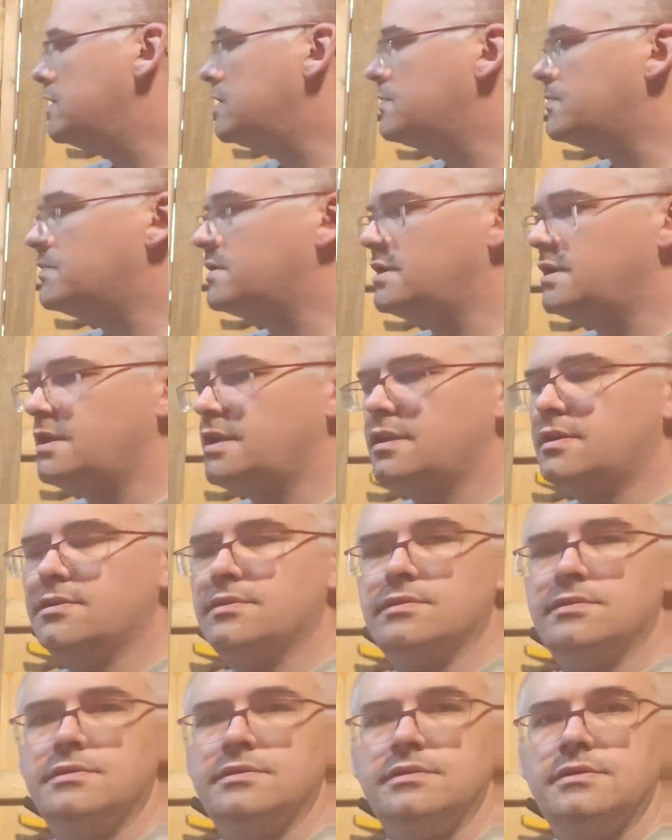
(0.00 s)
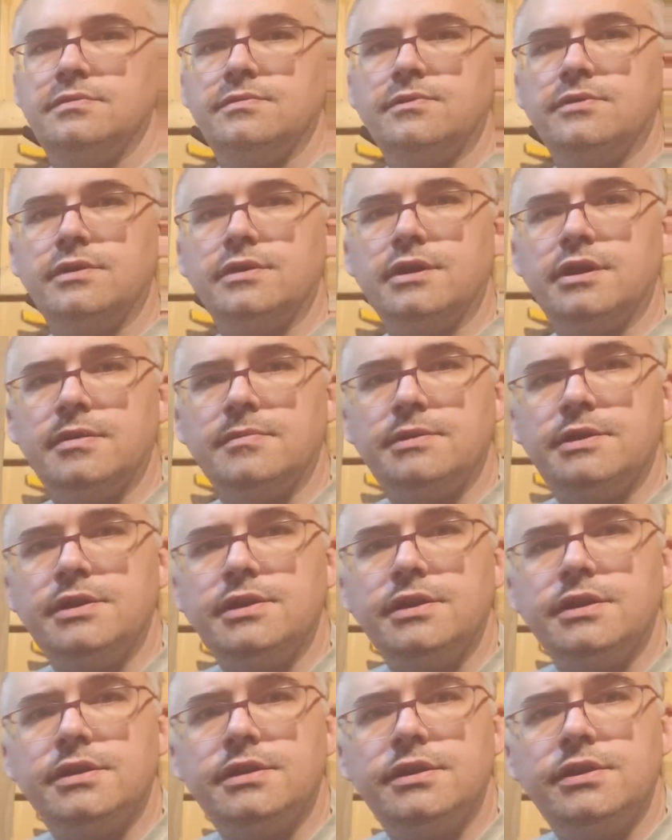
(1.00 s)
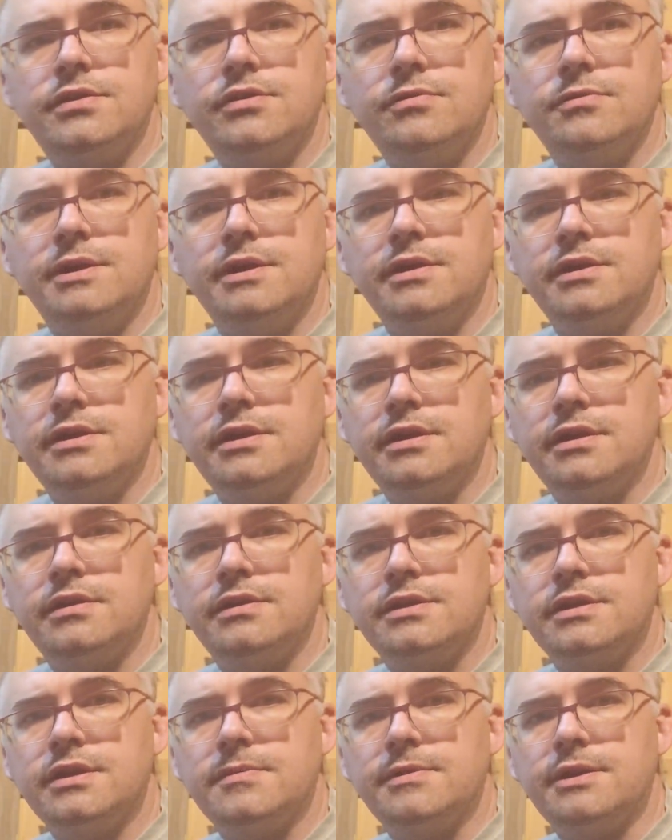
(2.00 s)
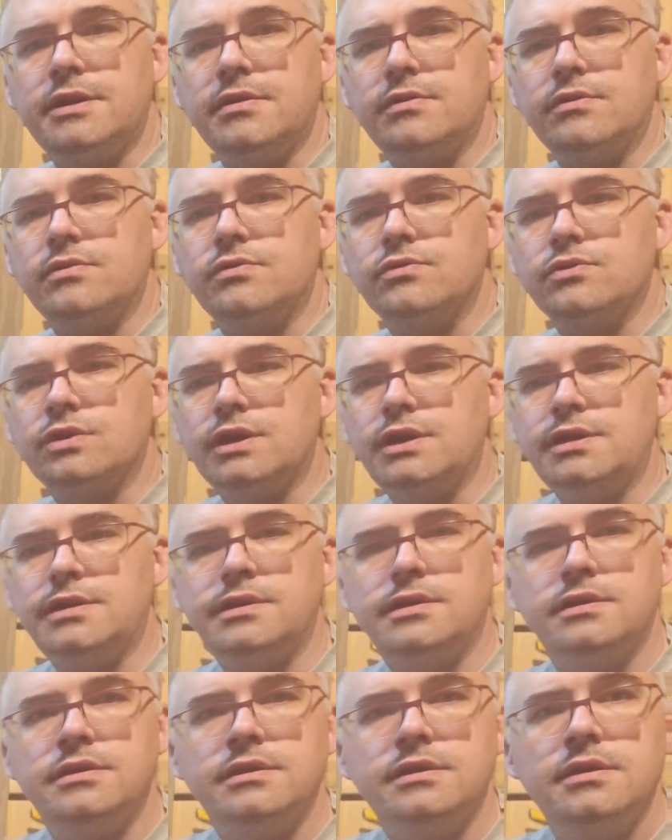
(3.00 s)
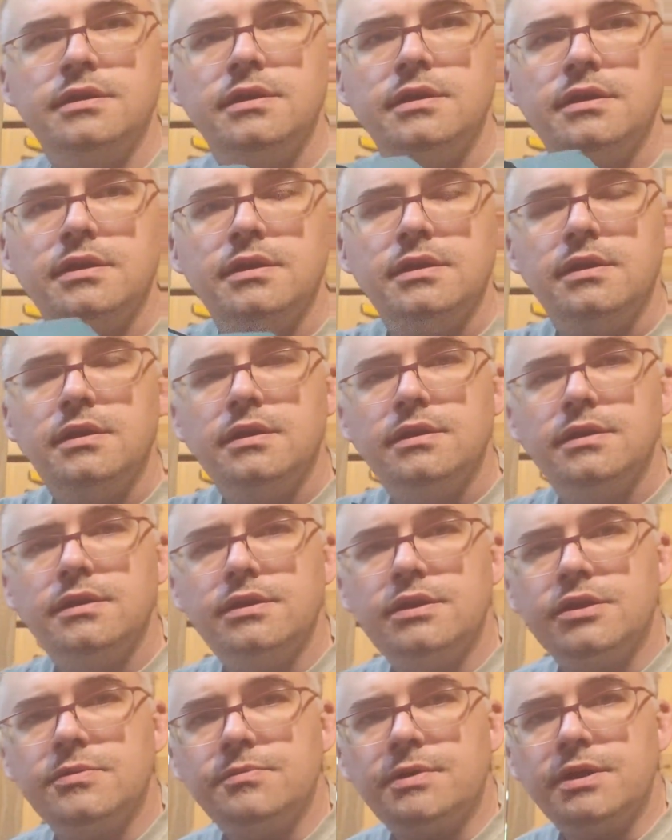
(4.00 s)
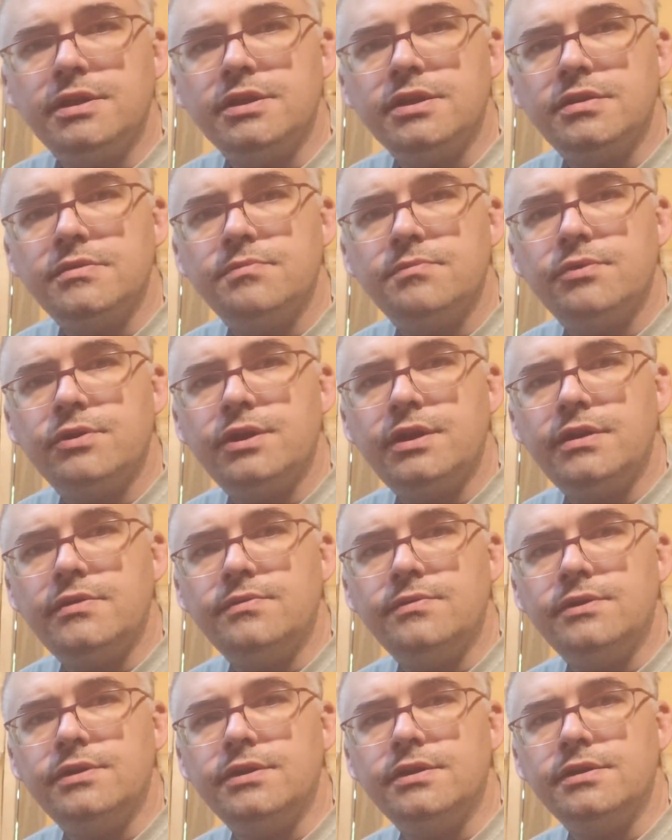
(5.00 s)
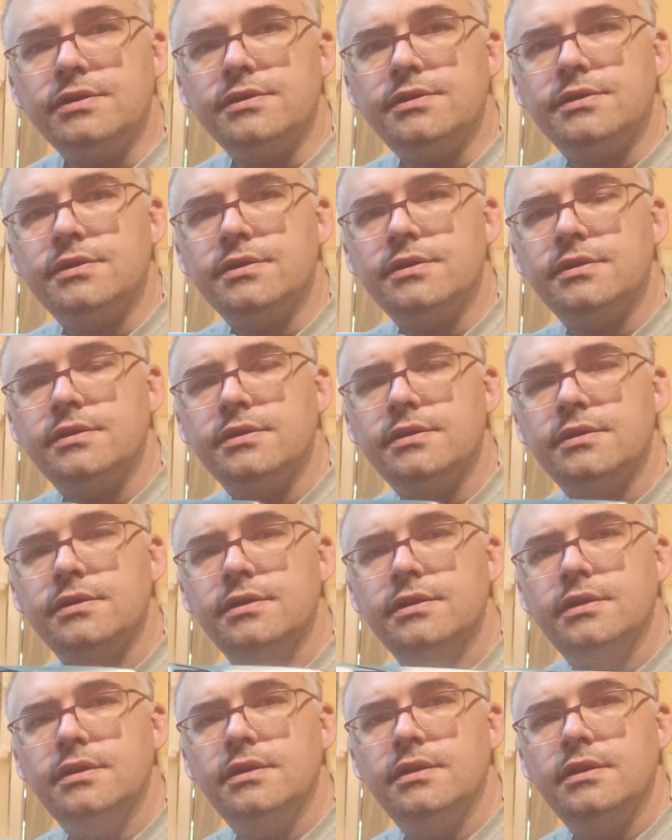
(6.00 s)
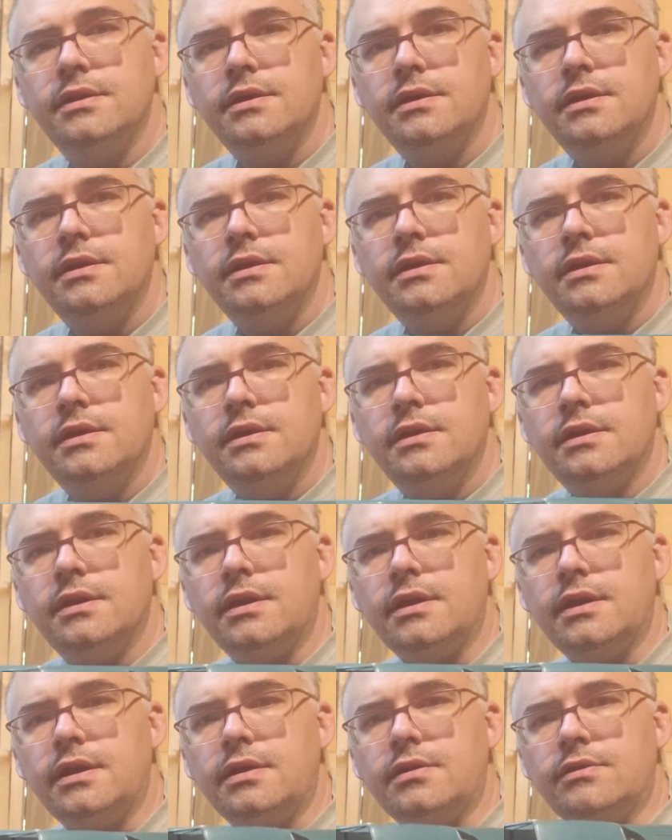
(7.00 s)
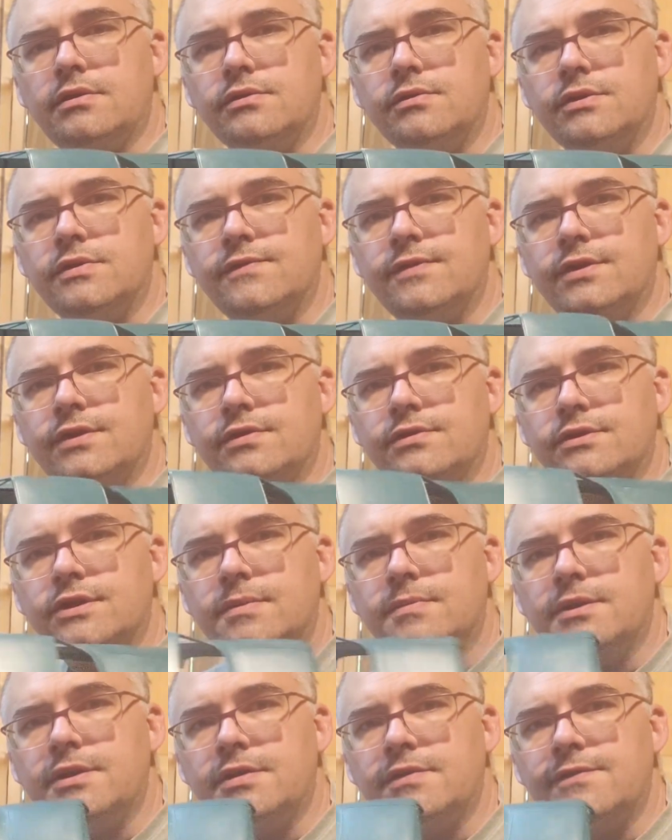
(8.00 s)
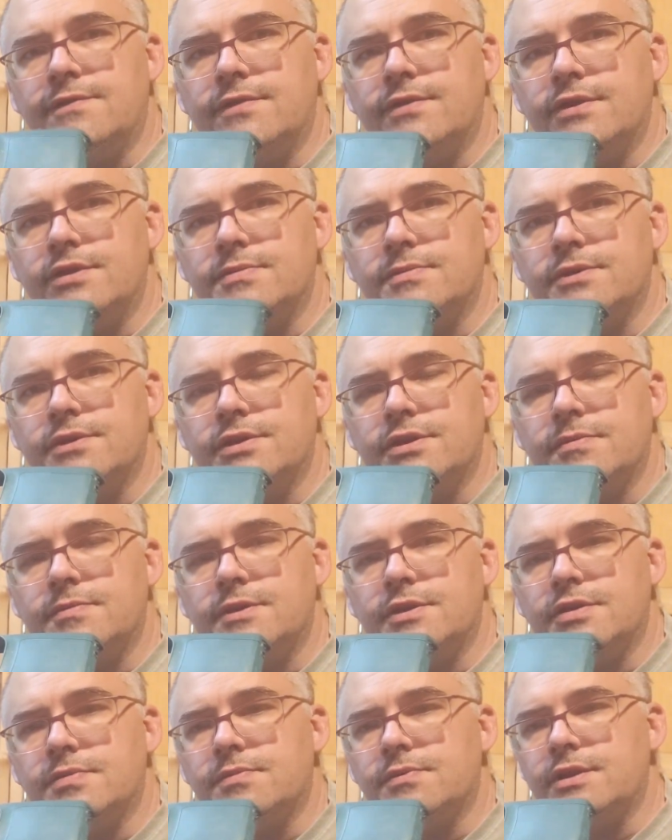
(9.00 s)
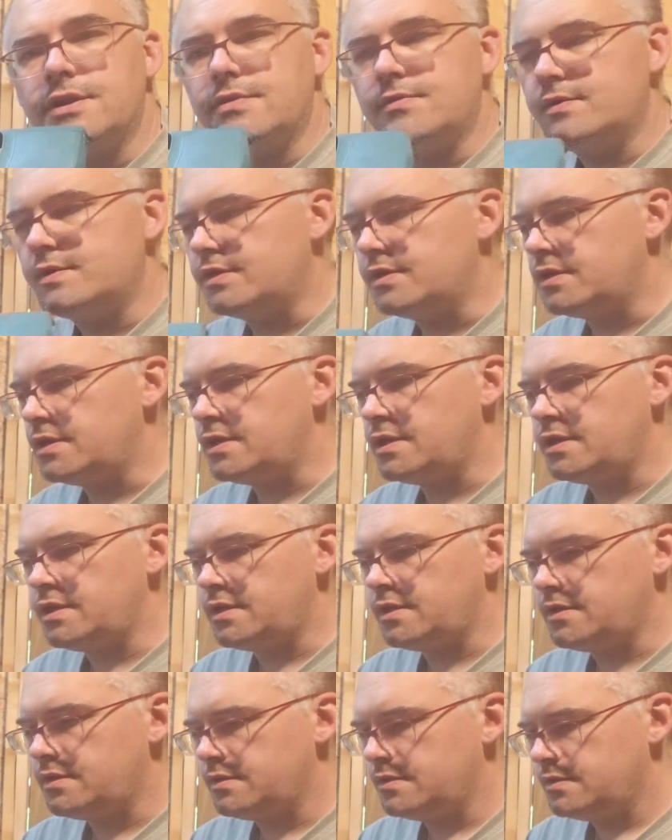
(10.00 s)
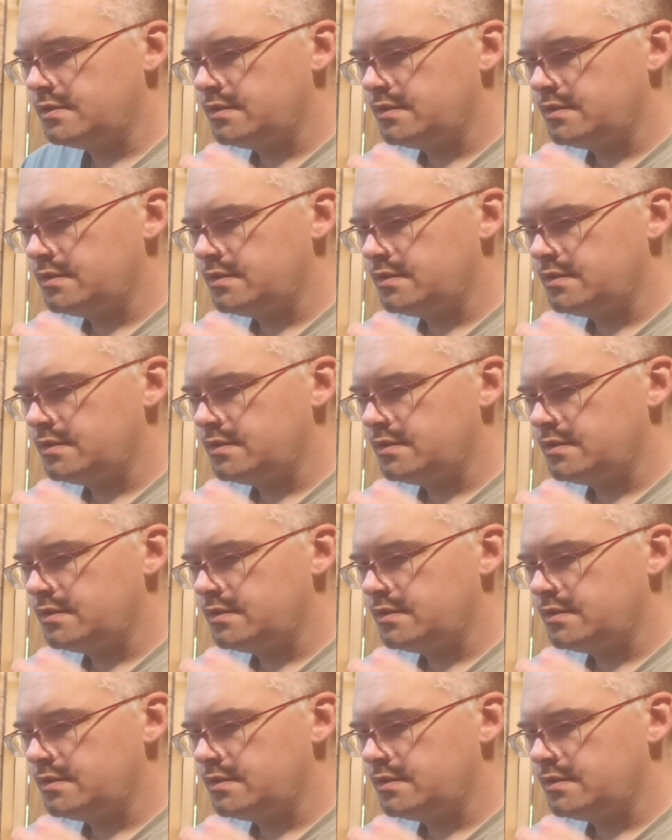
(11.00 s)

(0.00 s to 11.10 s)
to spray out and work on my 62 Bel Air. It's coming out great. This has been sprayed with, I don't know which video is coming out first, but this has been sprayed with a